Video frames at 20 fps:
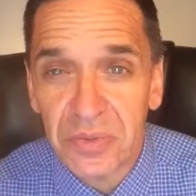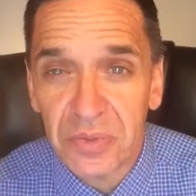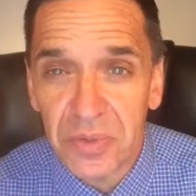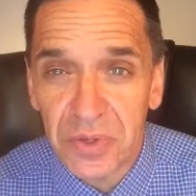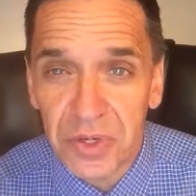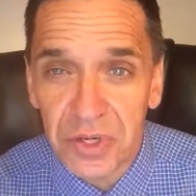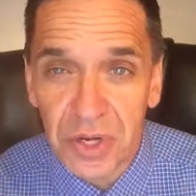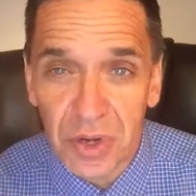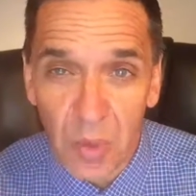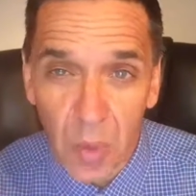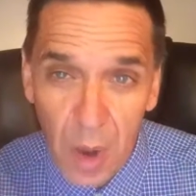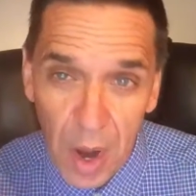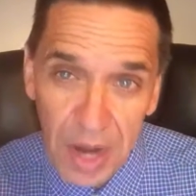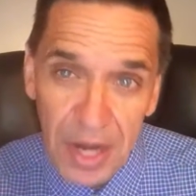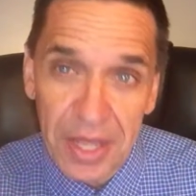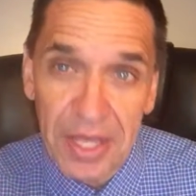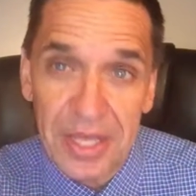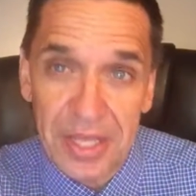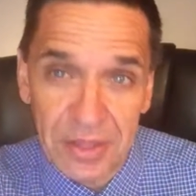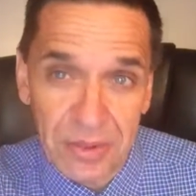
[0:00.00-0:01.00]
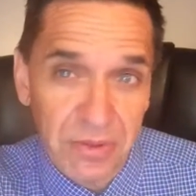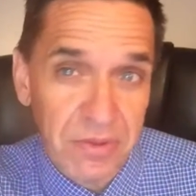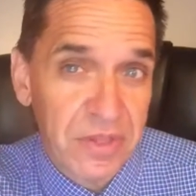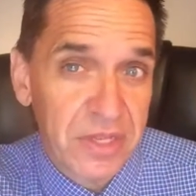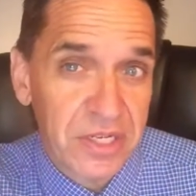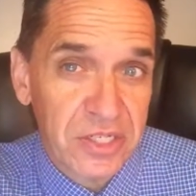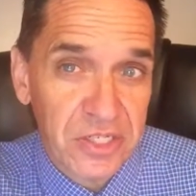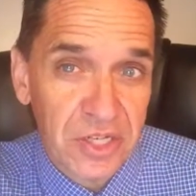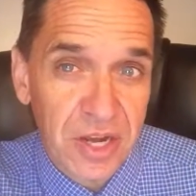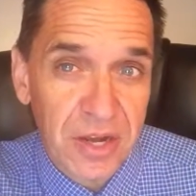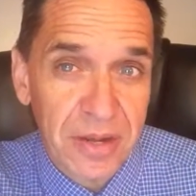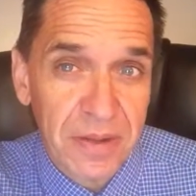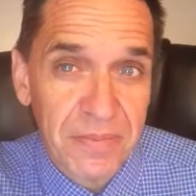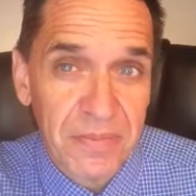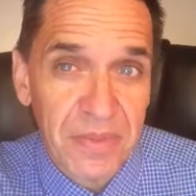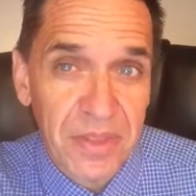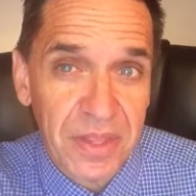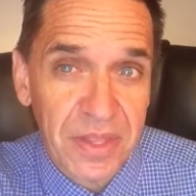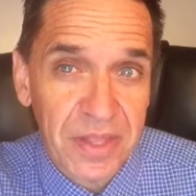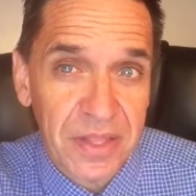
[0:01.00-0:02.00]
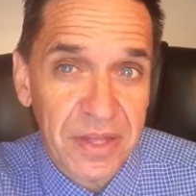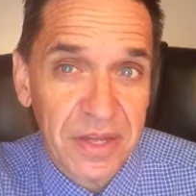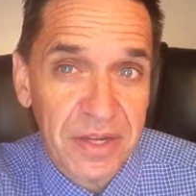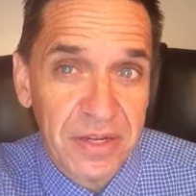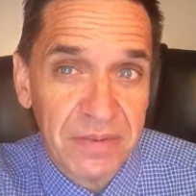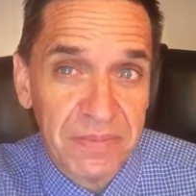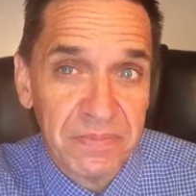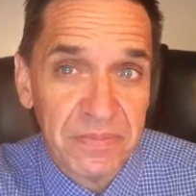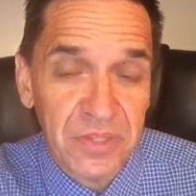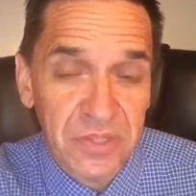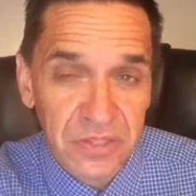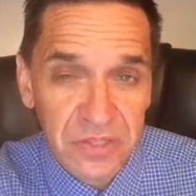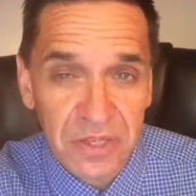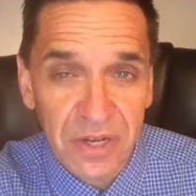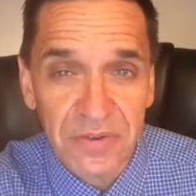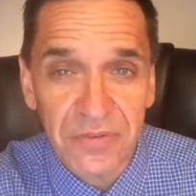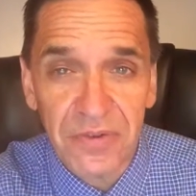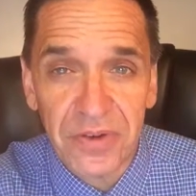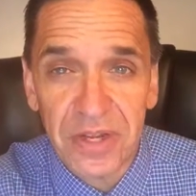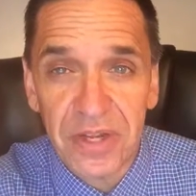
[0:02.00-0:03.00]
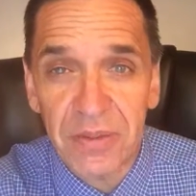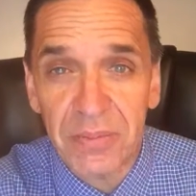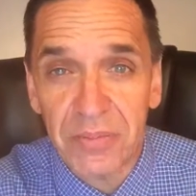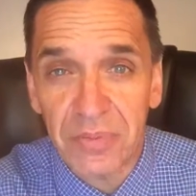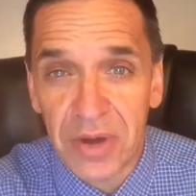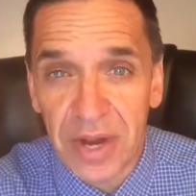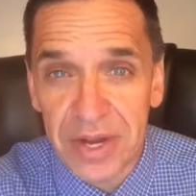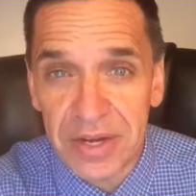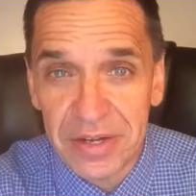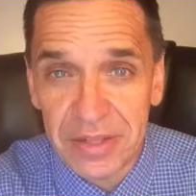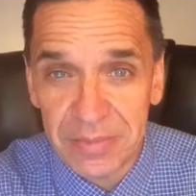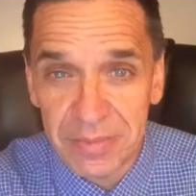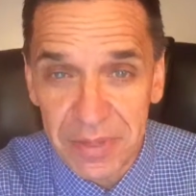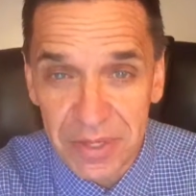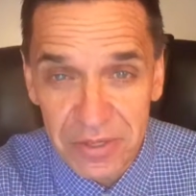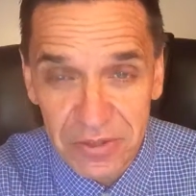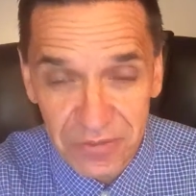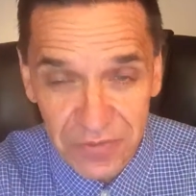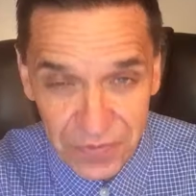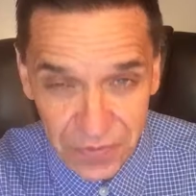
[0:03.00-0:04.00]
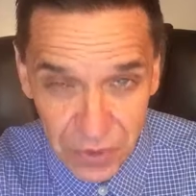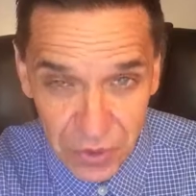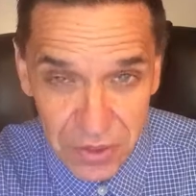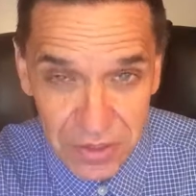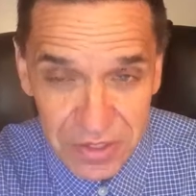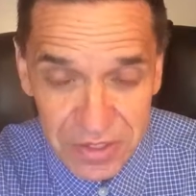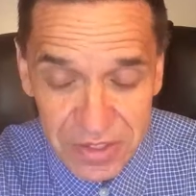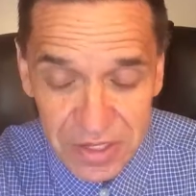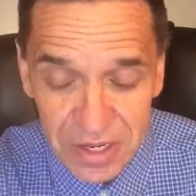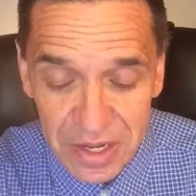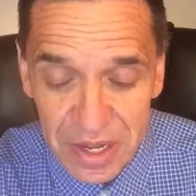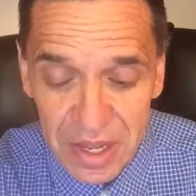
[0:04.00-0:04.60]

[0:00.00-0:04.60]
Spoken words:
we're going to want to get through the discovery and branding piece first,